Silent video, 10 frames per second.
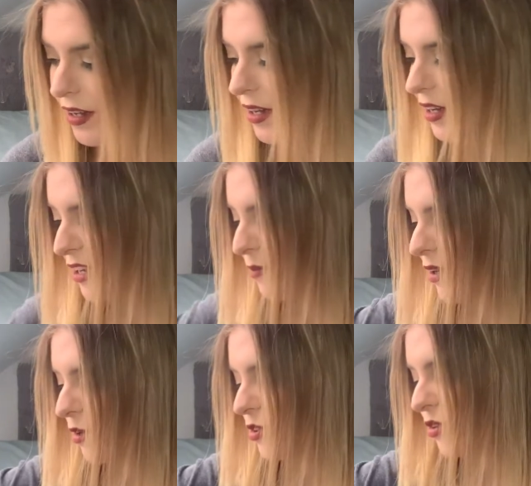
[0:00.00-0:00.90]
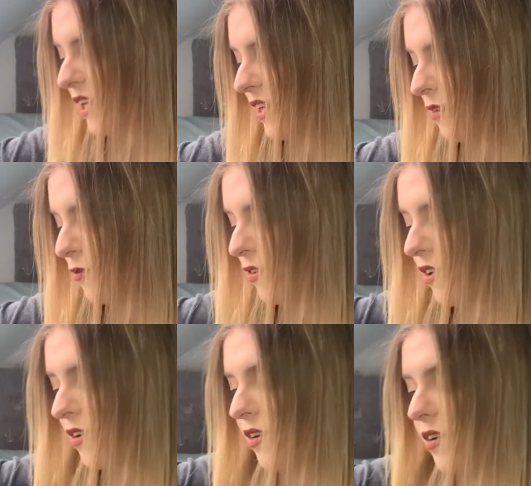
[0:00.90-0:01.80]
I also have
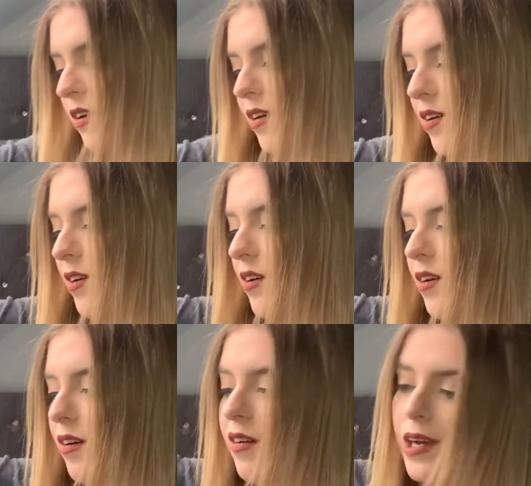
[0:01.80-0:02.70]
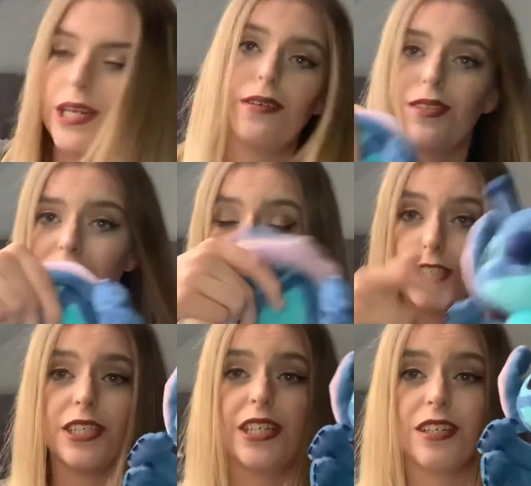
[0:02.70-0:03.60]
a little Stitch in
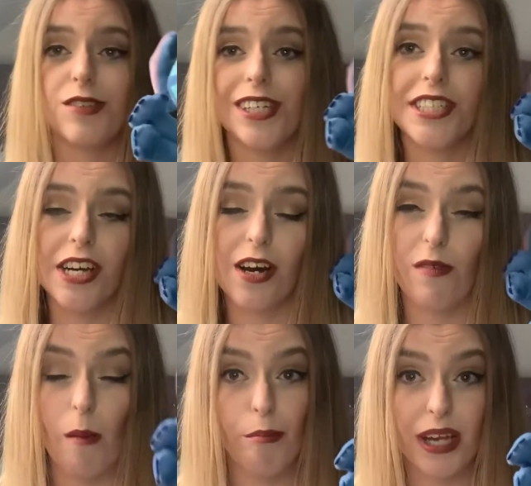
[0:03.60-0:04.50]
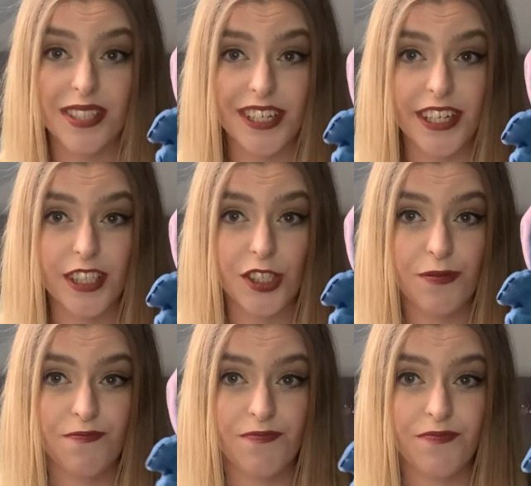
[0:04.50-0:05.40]
here for in case I can't find Big Stitch,
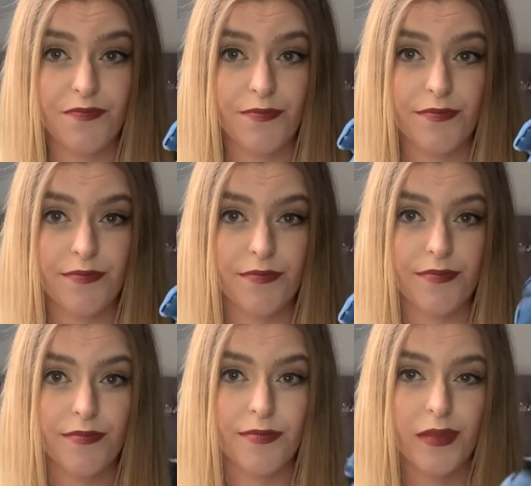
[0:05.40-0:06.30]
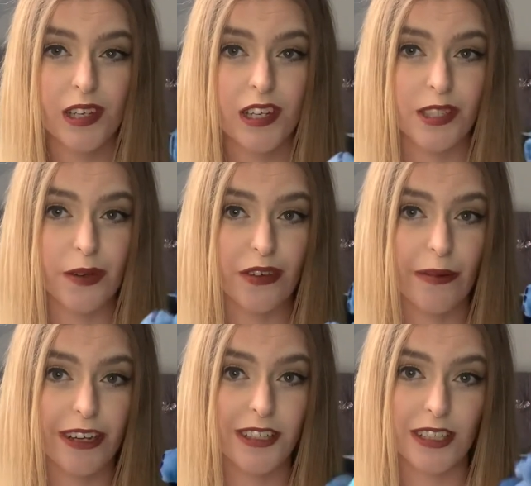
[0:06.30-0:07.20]
so my family
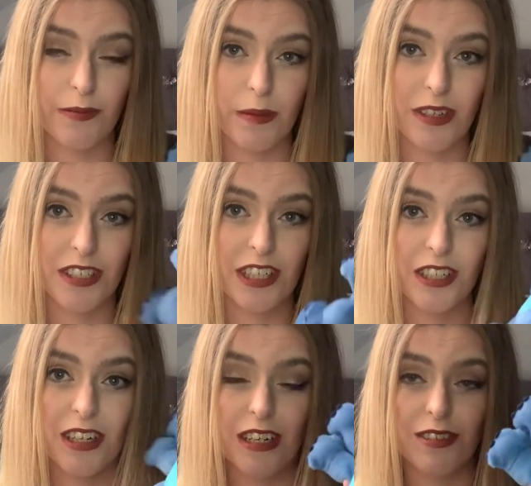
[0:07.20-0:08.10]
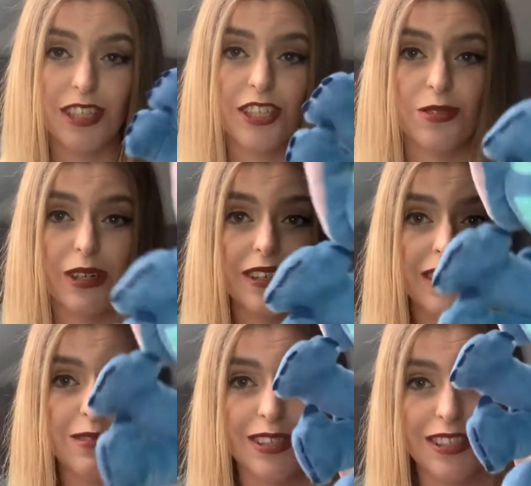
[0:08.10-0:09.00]
can just give me a big little Stitch. Well, this
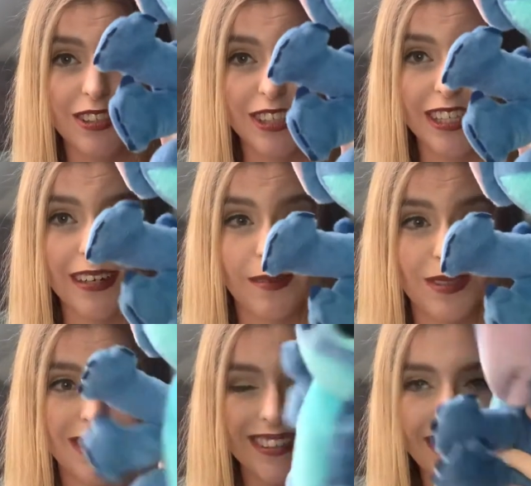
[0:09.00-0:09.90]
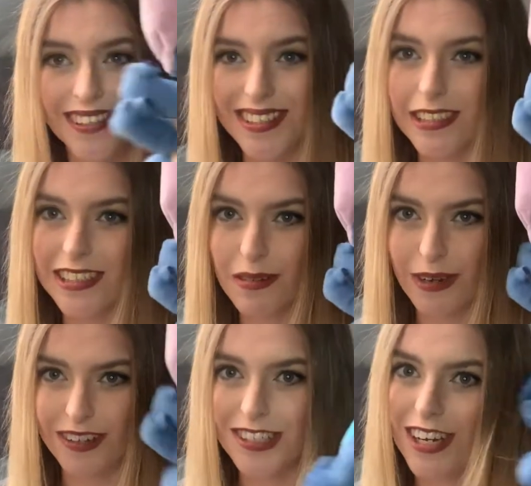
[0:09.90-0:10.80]
one's called the arms. I got this at Disney in
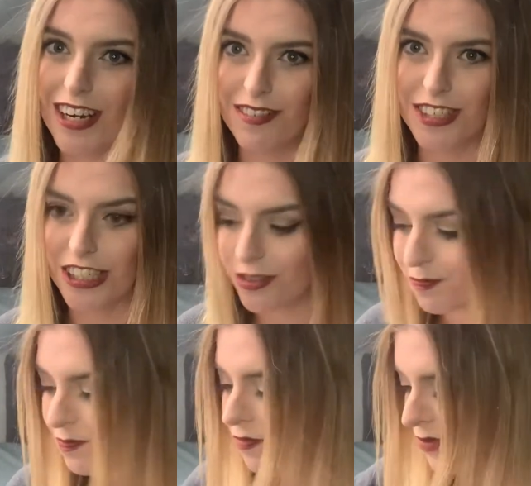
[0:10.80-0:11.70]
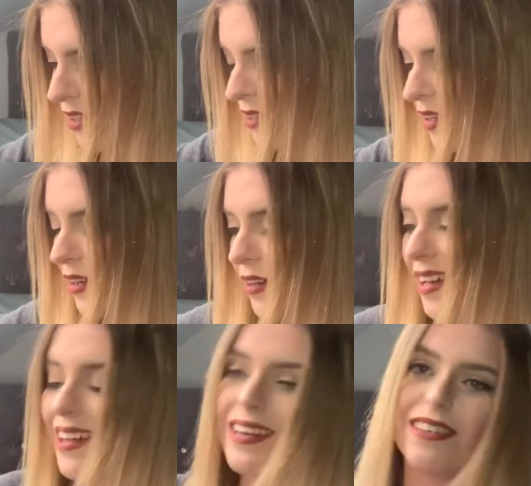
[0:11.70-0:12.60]
Paris. I love Stitch.
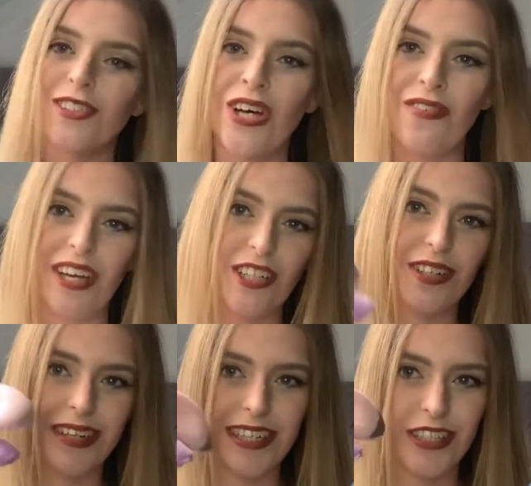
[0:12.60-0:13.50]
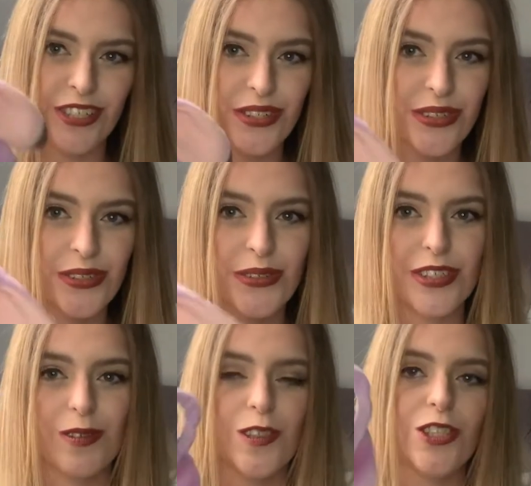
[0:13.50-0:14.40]
And then I also have Angel in here too,
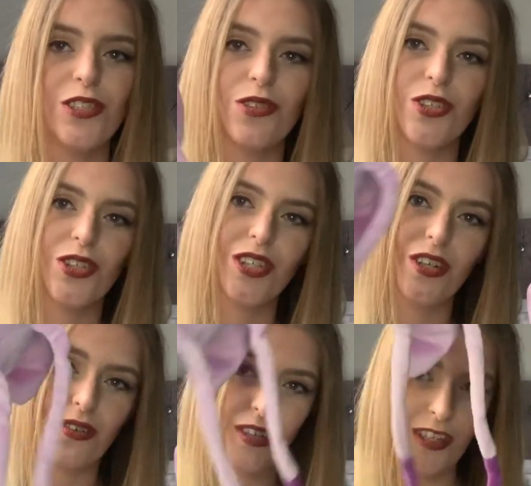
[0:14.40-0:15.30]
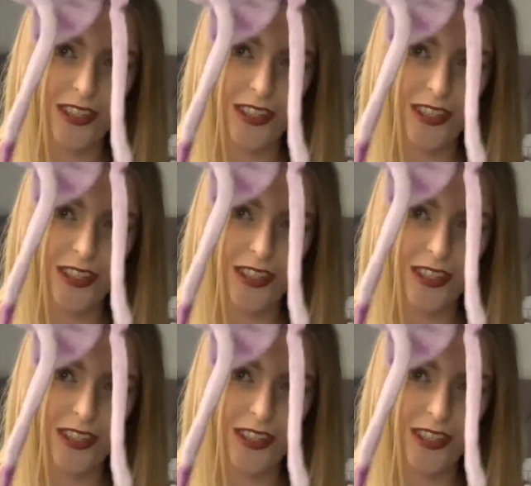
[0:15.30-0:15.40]
just because she's also got the long